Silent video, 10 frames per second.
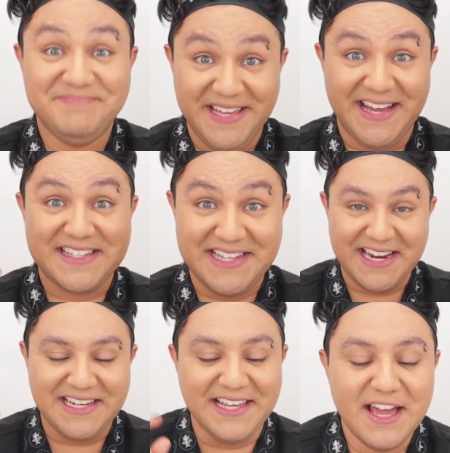Yeah,
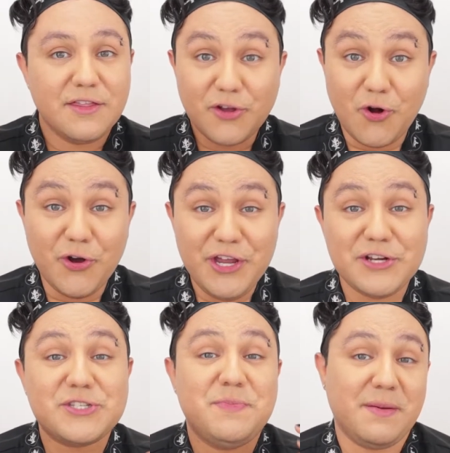exactly. The goal here
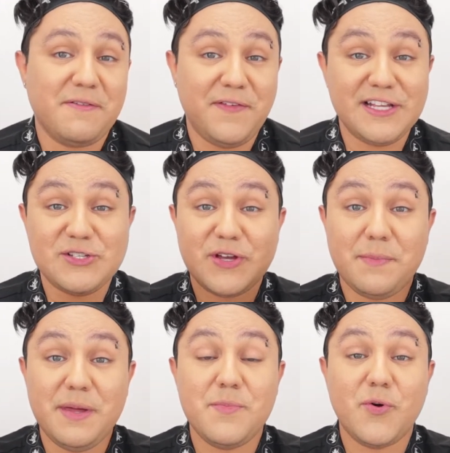is to make my face look a bit